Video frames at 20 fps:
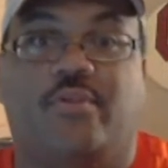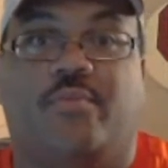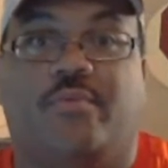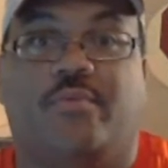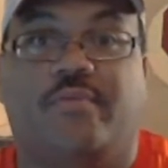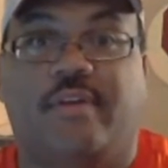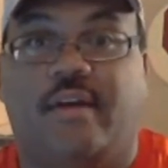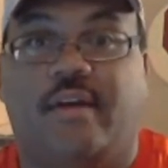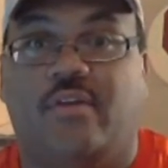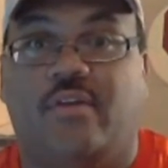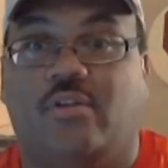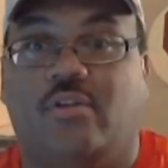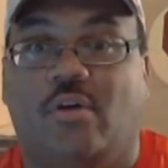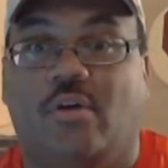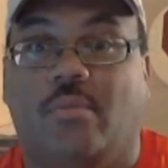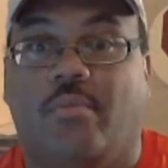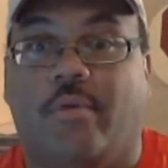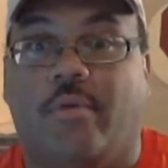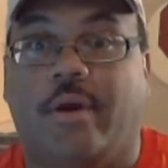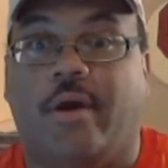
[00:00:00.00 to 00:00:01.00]
but
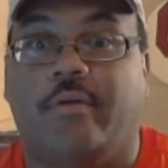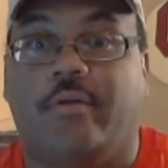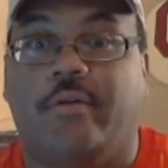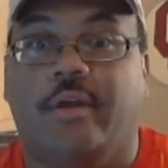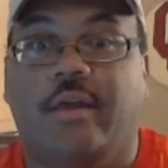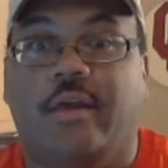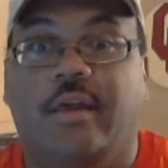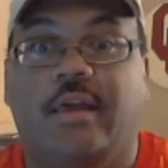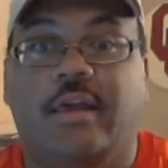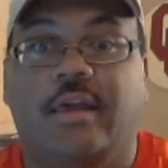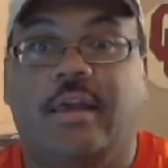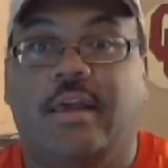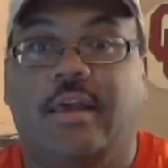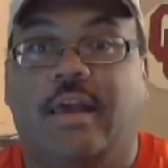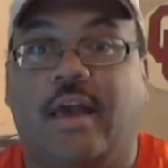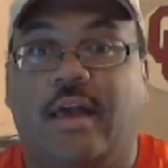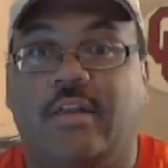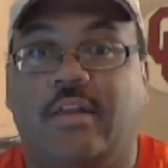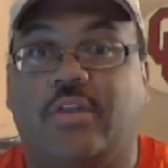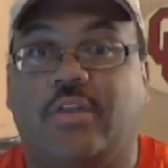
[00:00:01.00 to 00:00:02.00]
D'Angelo Brown, he
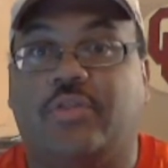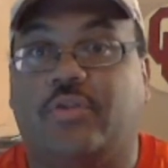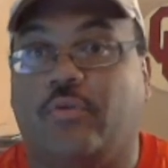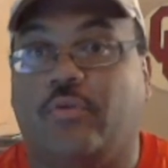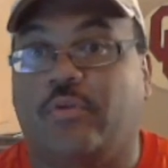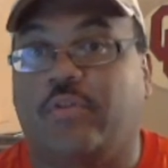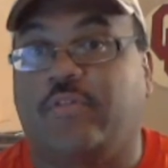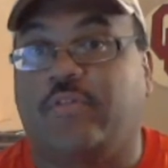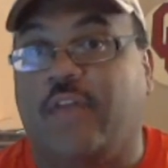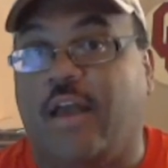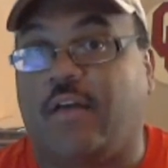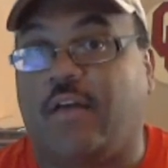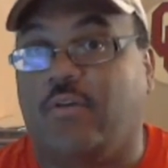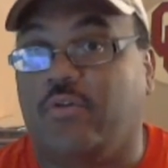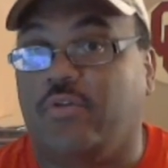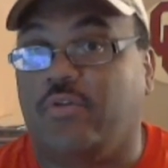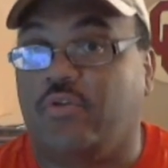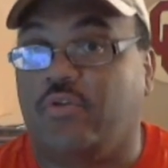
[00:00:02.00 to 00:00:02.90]
had 30 tackles in